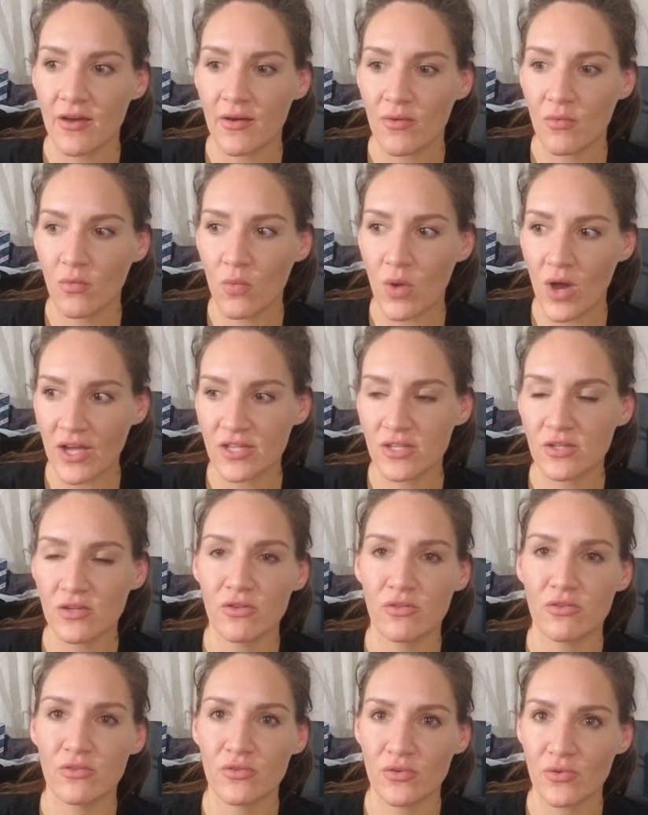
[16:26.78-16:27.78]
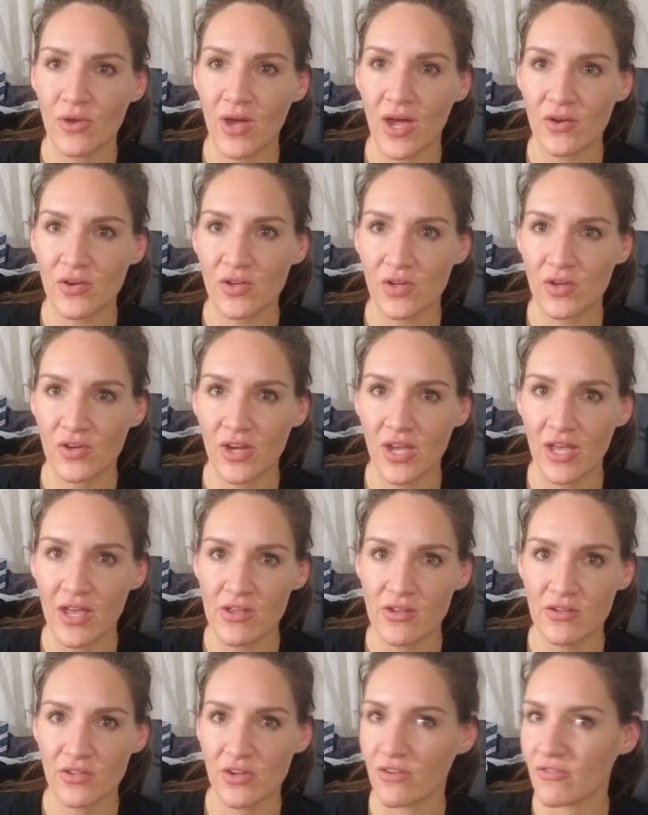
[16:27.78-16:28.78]
walking you through how to
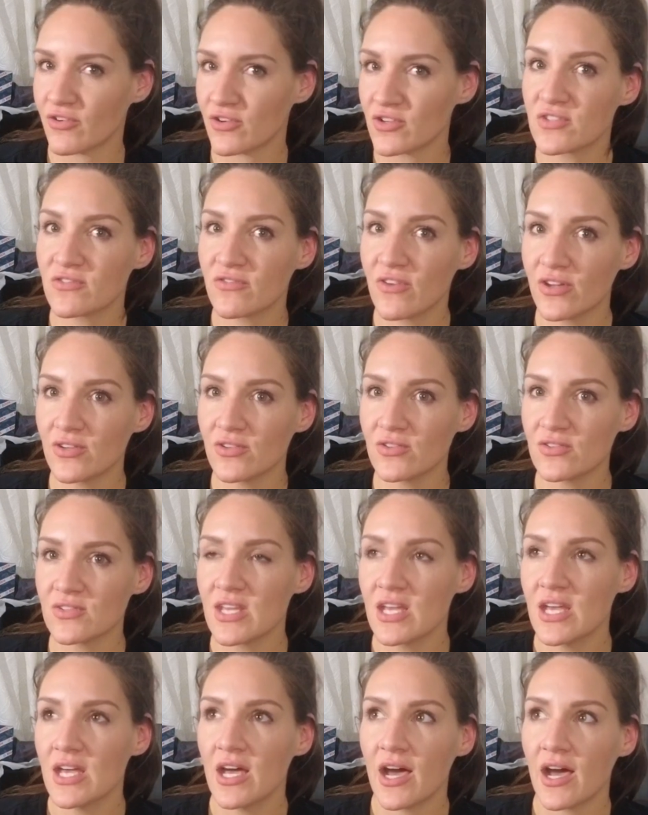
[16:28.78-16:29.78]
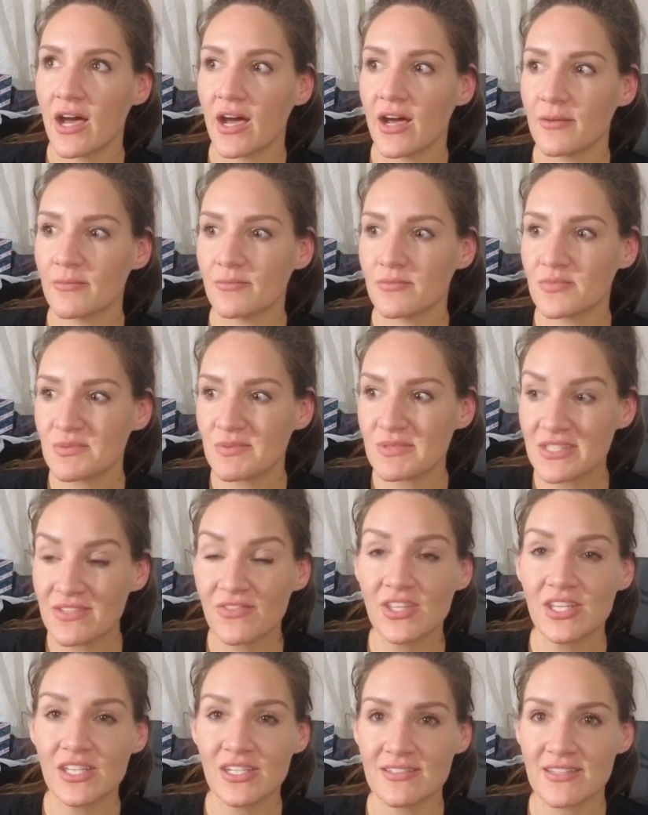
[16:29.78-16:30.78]
create your first funnels,
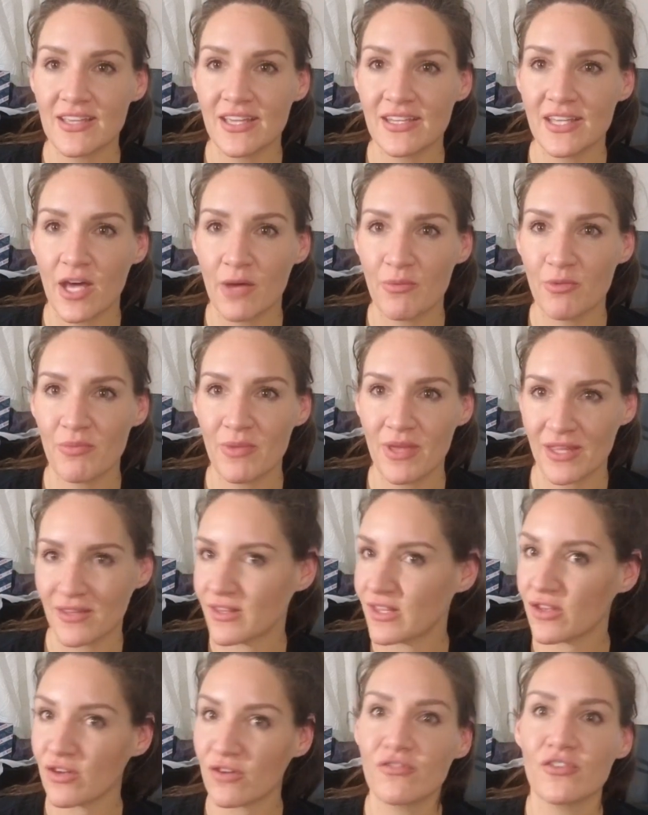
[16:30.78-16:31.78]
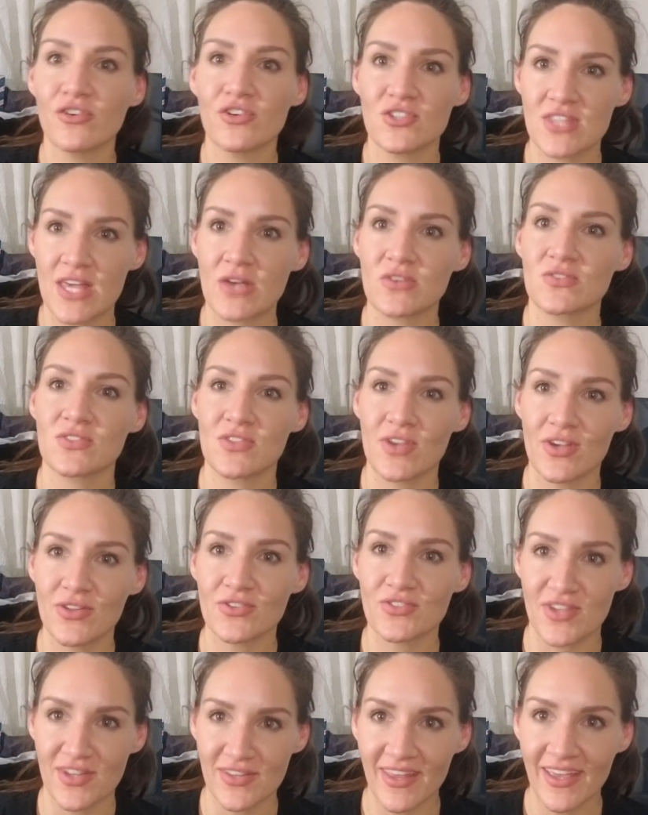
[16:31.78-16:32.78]
specifically designed to help you make like your first
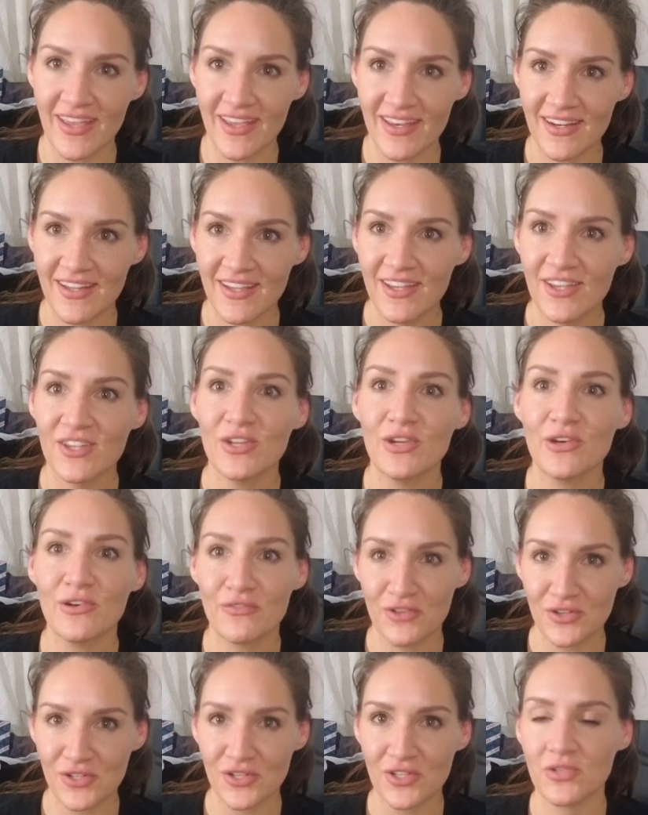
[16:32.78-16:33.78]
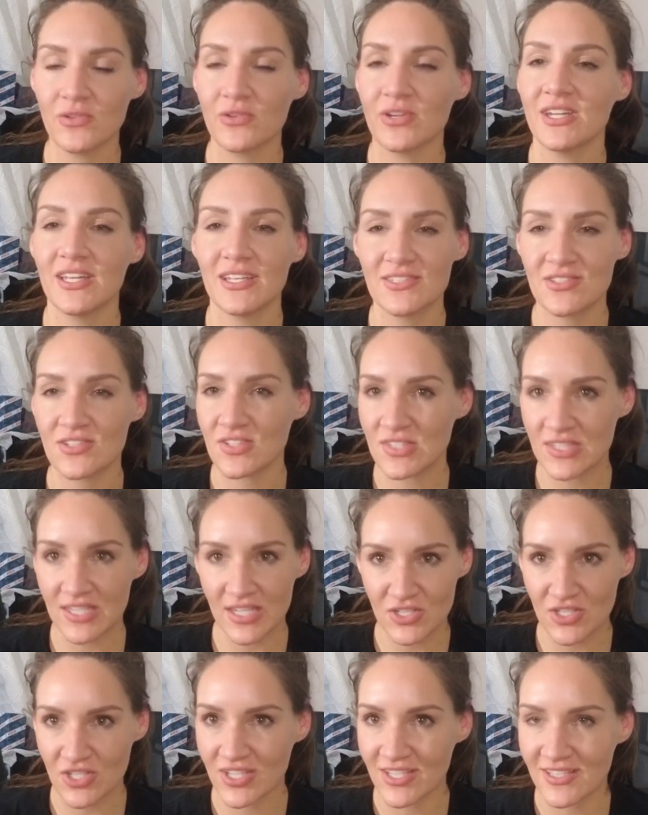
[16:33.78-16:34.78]
$1,000 online. You know, if you're new to it, it's
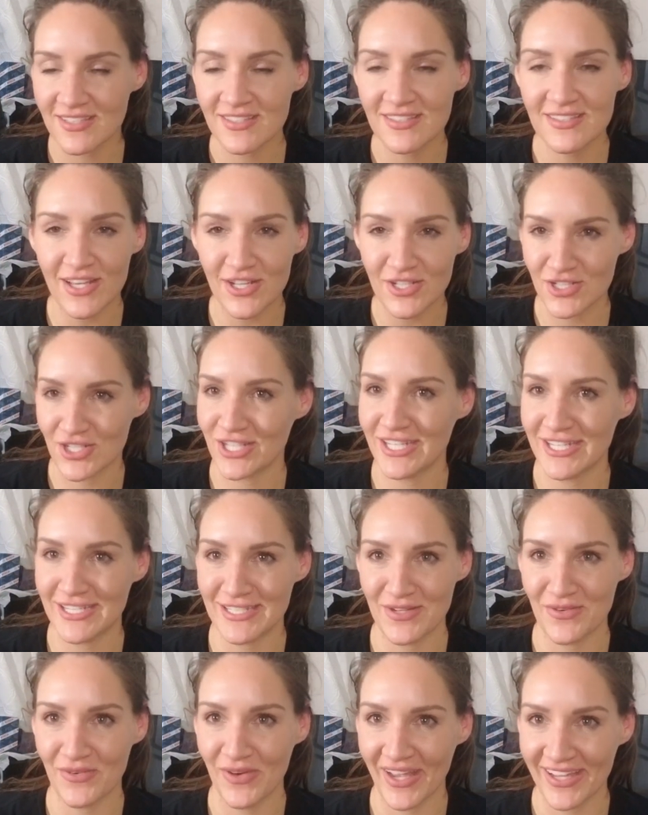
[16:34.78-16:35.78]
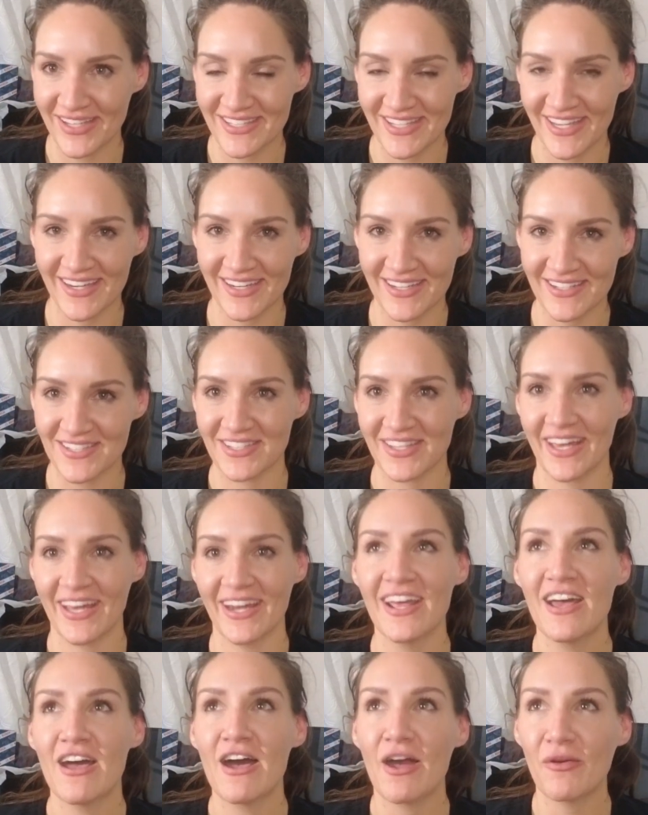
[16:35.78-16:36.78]
just such an easy way to get into that.
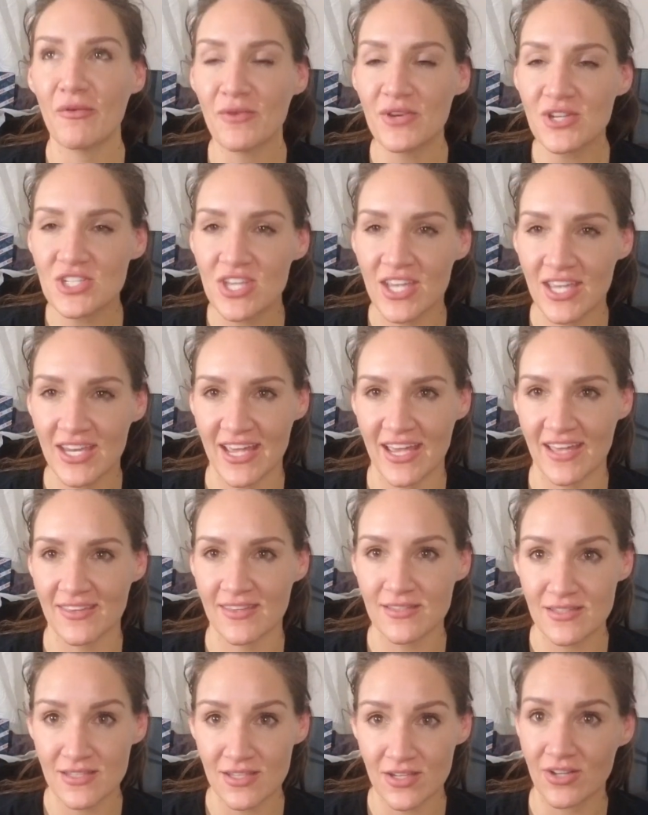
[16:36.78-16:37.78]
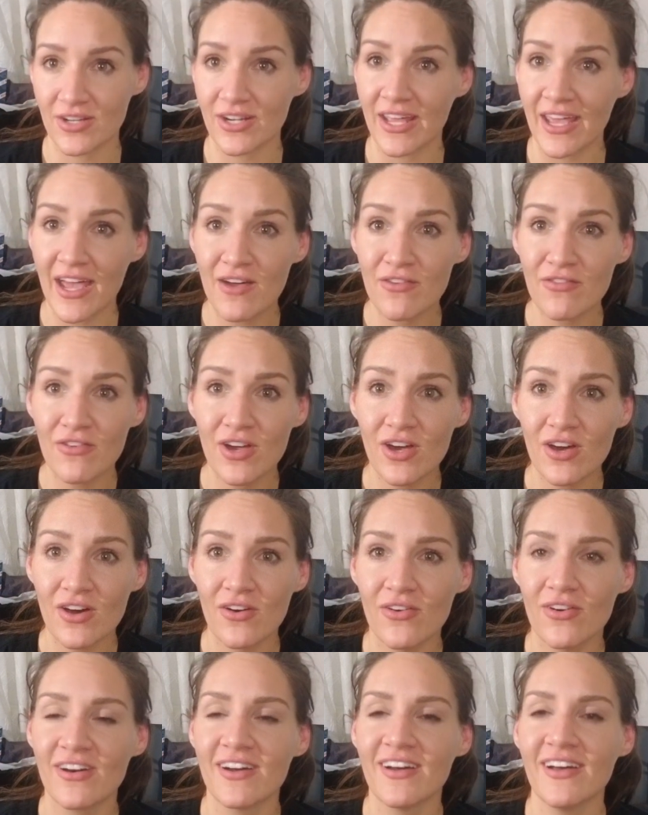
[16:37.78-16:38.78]
I wish I had had this a year and a half ago.